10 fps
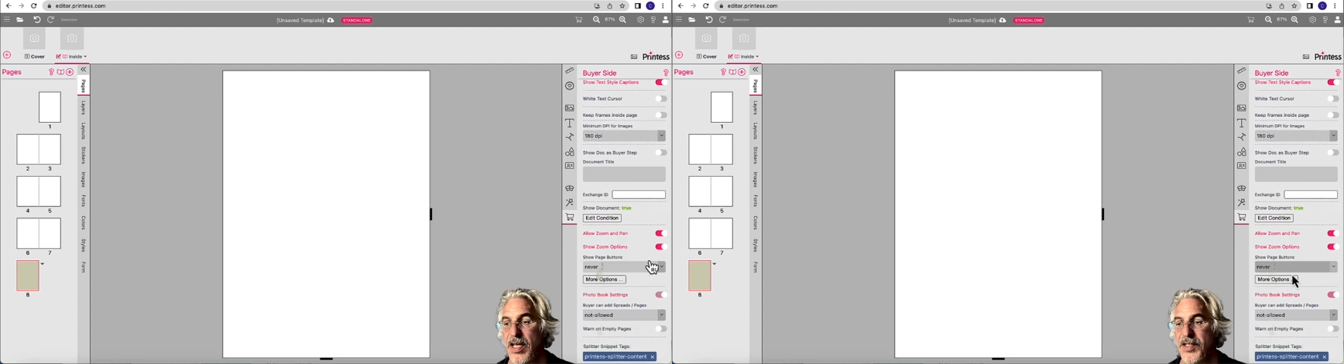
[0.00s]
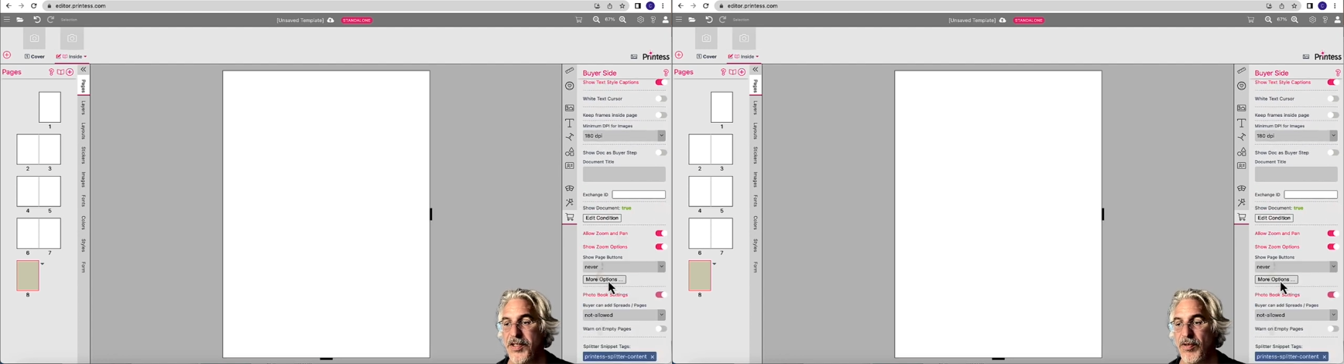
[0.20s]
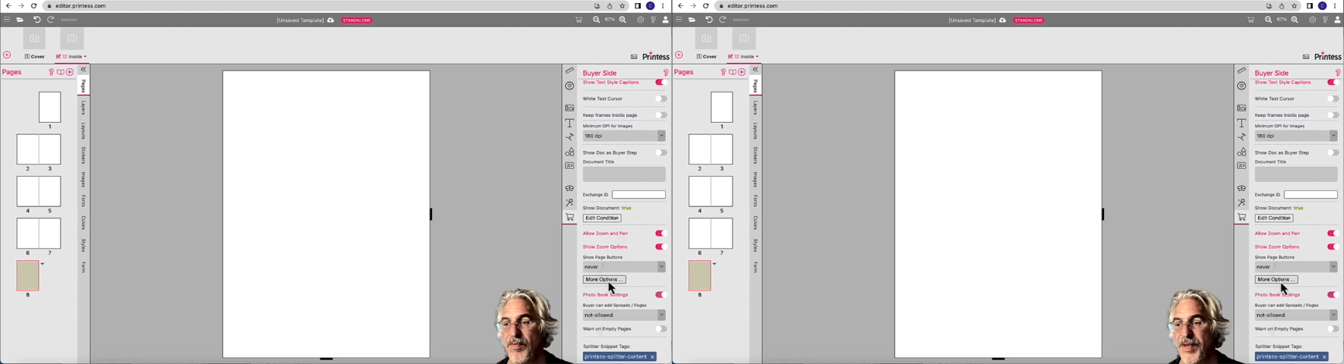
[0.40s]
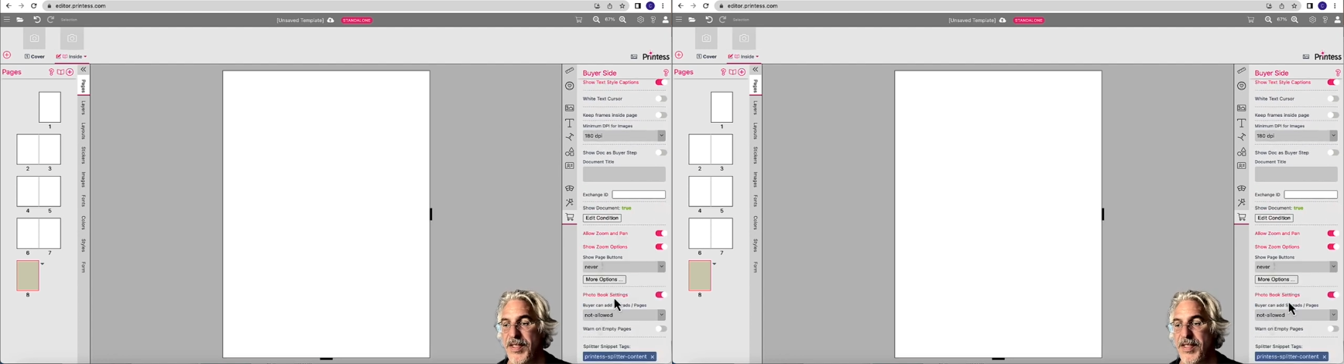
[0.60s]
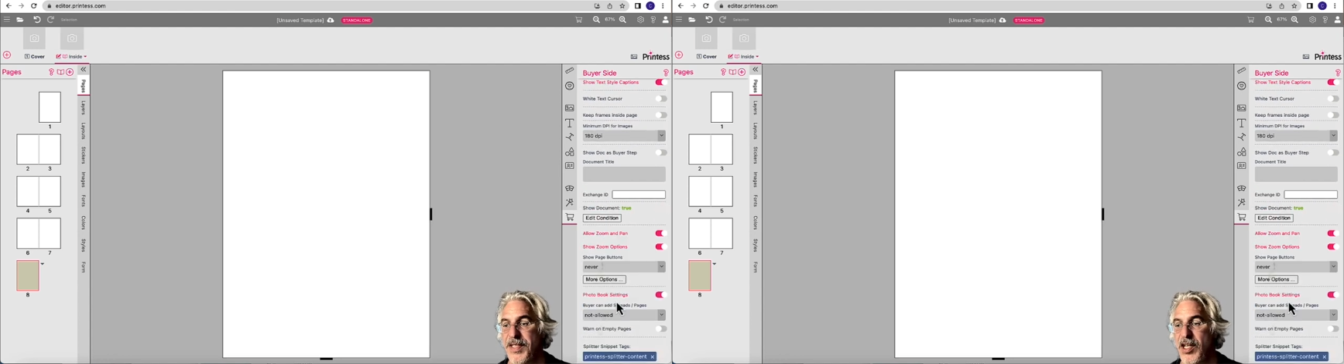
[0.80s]
So
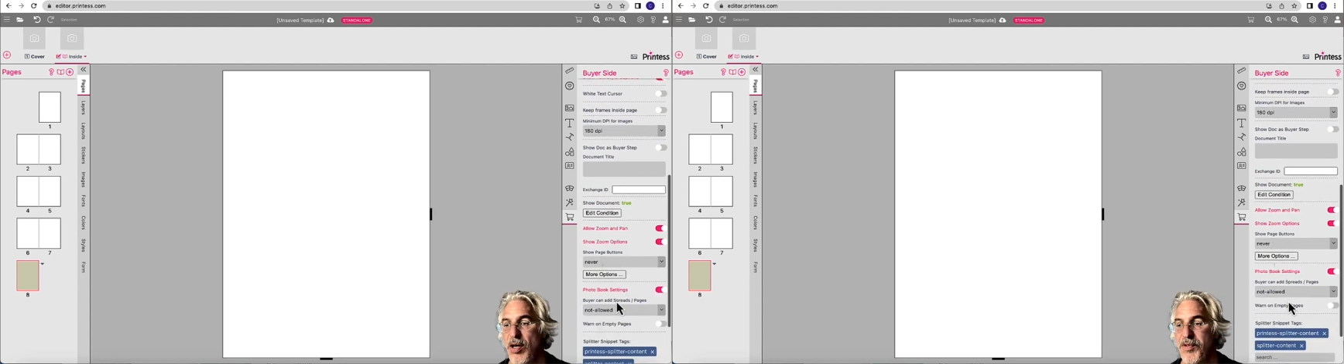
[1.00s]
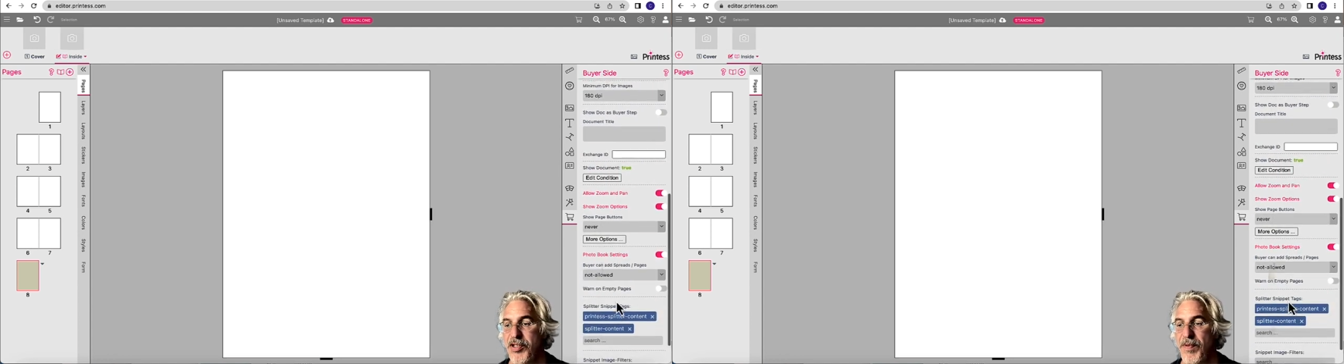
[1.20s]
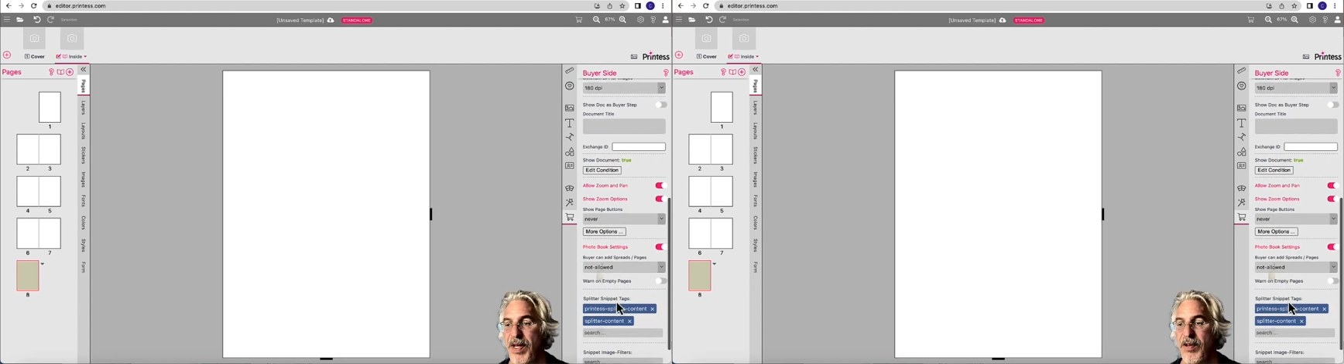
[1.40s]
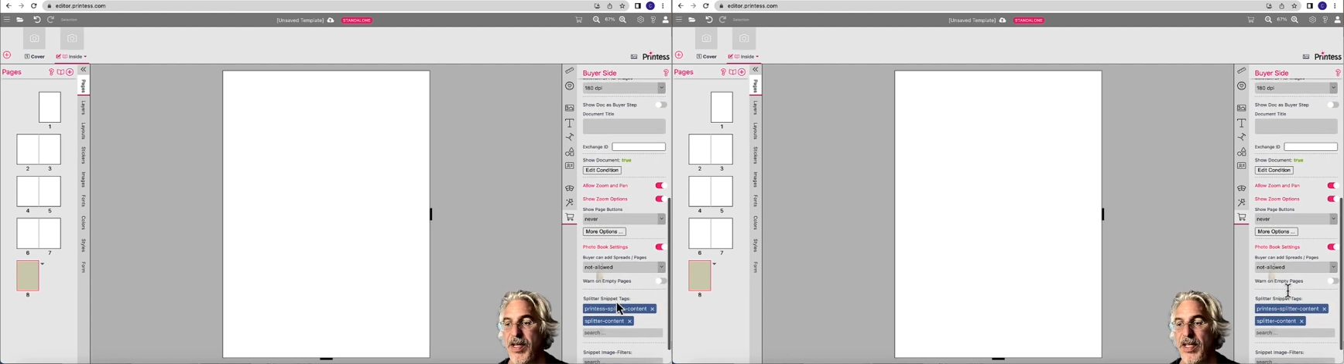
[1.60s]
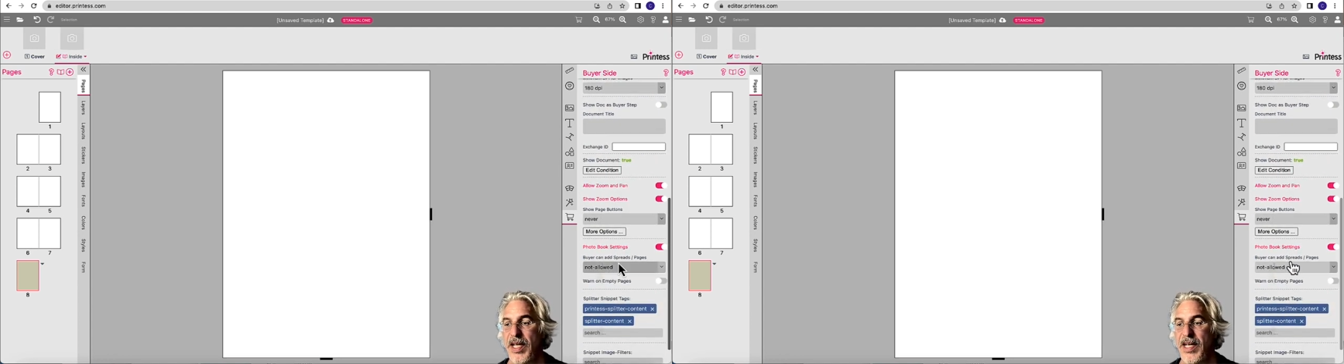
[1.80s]
this is the option where you
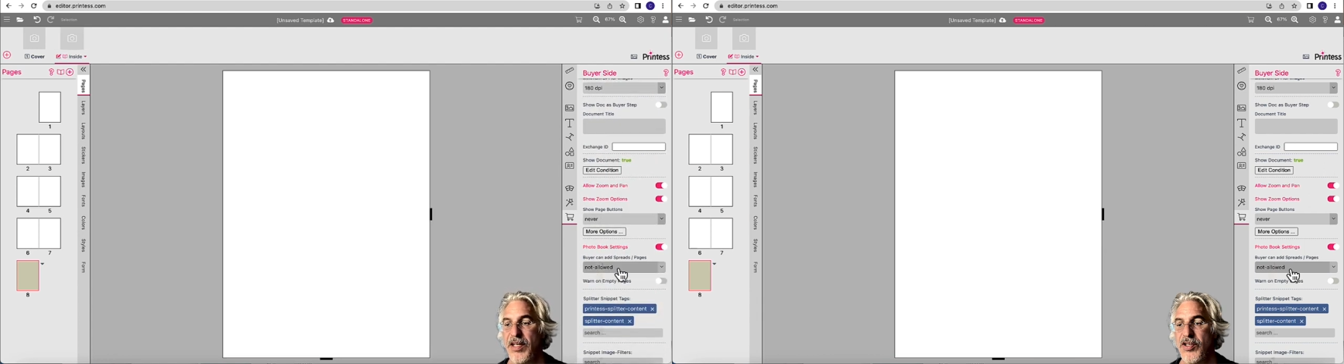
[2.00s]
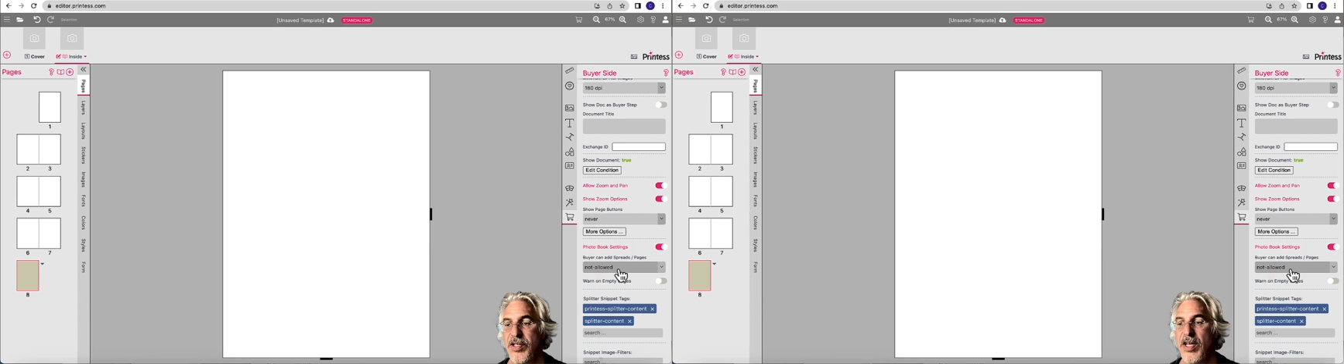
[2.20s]
can later